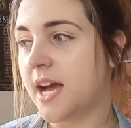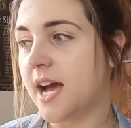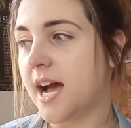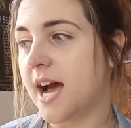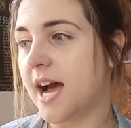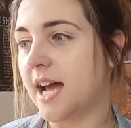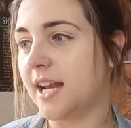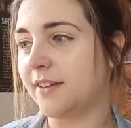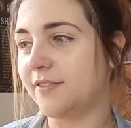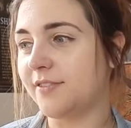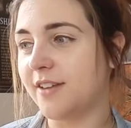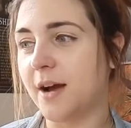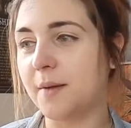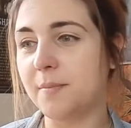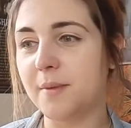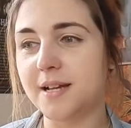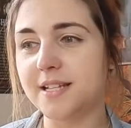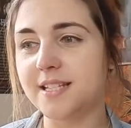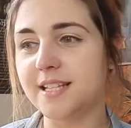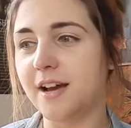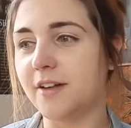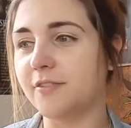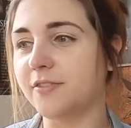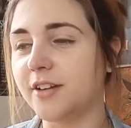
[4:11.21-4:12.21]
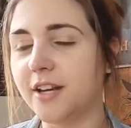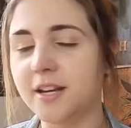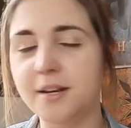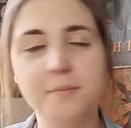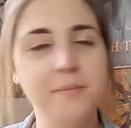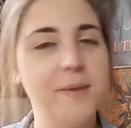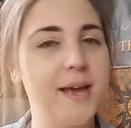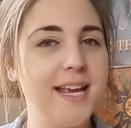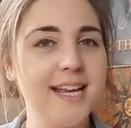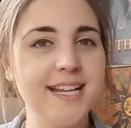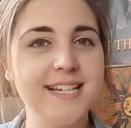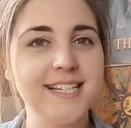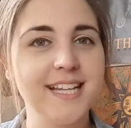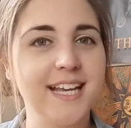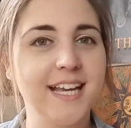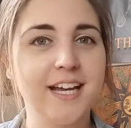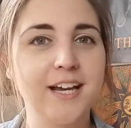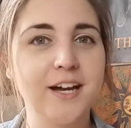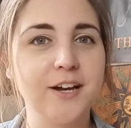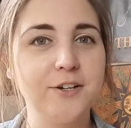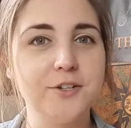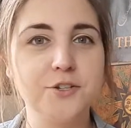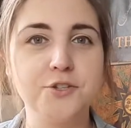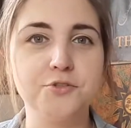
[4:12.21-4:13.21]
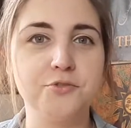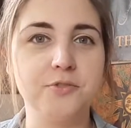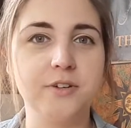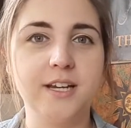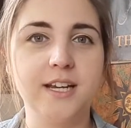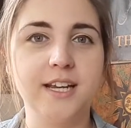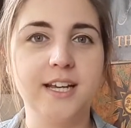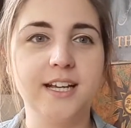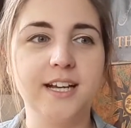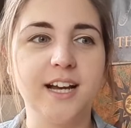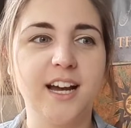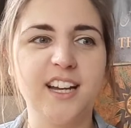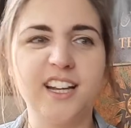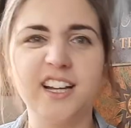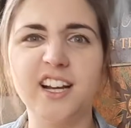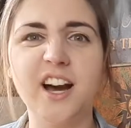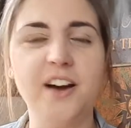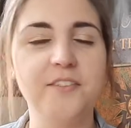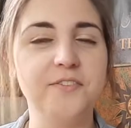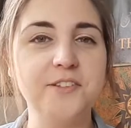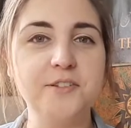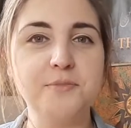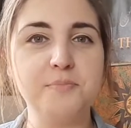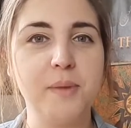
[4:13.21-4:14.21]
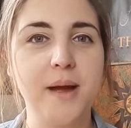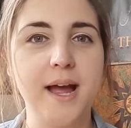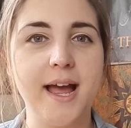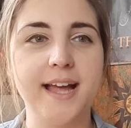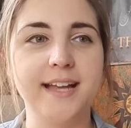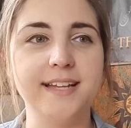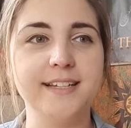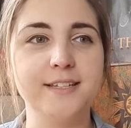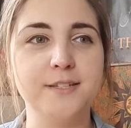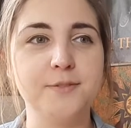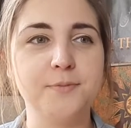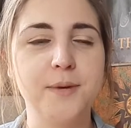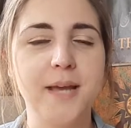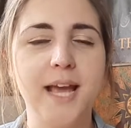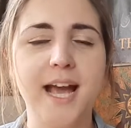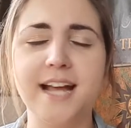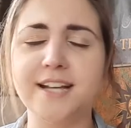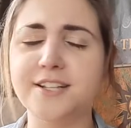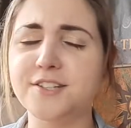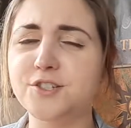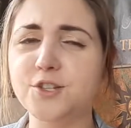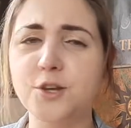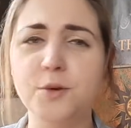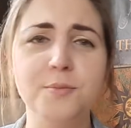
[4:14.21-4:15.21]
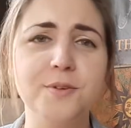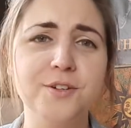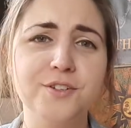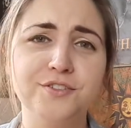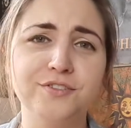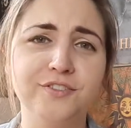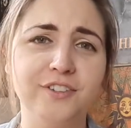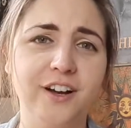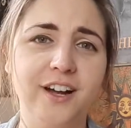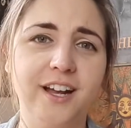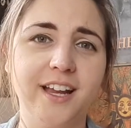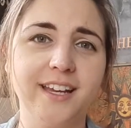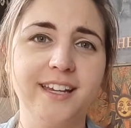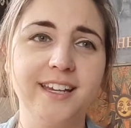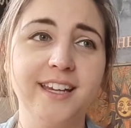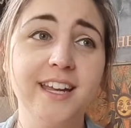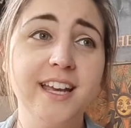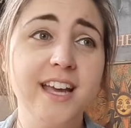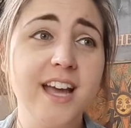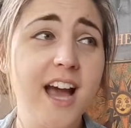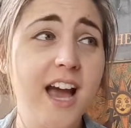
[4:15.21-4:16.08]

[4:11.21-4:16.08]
And I found myself in an amazing country kind of covers band. We had so much fun.